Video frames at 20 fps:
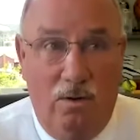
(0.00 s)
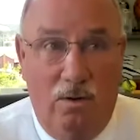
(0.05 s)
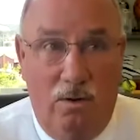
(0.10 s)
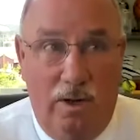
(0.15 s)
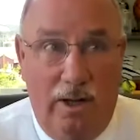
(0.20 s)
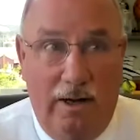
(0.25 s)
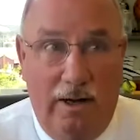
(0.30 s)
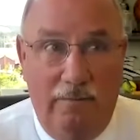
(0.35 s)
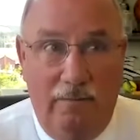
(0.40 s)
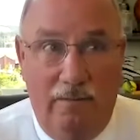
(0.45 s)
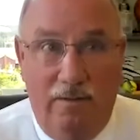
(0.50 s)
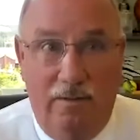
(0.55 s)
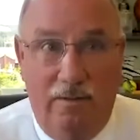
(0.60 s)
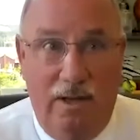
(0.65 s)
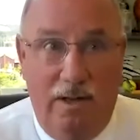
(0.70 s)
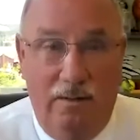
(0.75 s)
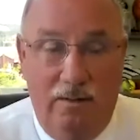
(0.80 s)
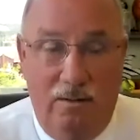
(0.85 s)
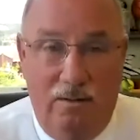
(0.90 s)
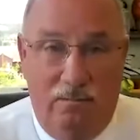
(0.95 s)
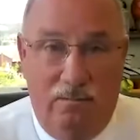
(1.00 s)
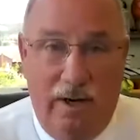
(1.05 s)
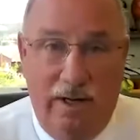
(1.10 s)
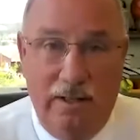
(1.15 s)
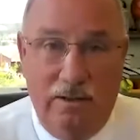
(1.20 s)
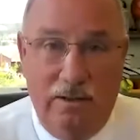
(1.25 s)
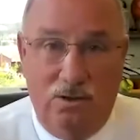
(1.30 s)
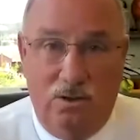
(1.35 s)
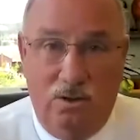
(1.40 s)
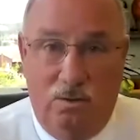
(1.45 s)
the
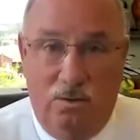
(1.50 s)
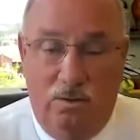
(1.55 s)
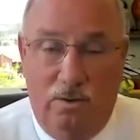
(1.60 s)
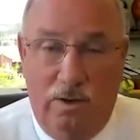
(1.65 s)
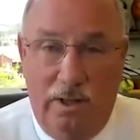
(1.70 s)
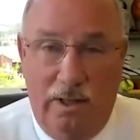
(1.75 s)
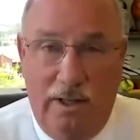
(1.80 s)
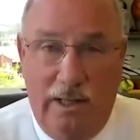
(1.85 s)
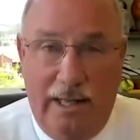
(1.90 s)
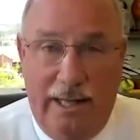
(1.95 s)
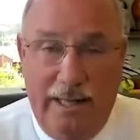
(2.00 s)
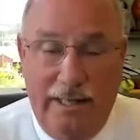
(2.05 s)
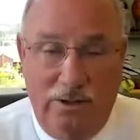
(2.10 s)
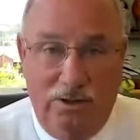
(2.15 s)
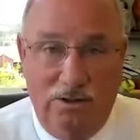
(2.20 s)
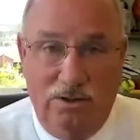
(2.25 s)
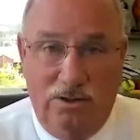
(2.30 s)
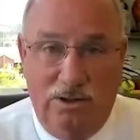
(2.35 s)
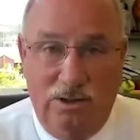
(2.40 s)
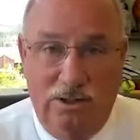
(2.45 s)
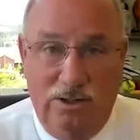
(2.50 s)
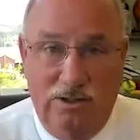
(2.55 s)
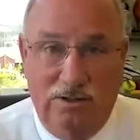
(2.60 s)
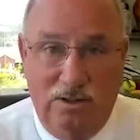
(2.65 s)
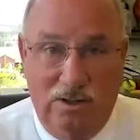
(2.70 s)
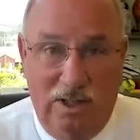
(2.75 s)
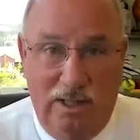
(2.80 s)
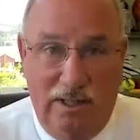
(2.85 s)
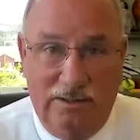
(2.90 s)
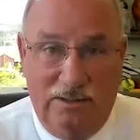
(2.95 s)
regulatory agencies
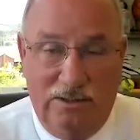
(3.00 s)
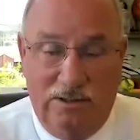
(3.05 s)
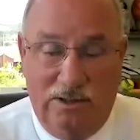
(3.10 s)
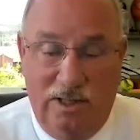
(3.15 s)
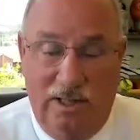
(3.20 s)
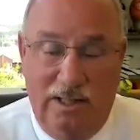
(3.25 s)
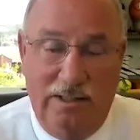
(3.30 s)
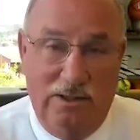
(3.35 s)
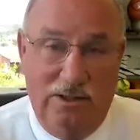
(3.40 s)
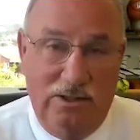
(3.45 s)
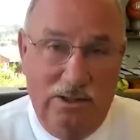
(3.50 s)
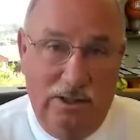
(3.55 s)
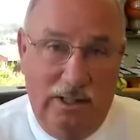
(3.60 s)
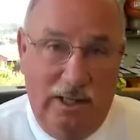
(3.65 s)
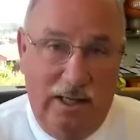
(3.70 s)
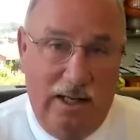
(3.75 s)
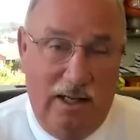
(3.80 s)
and legislation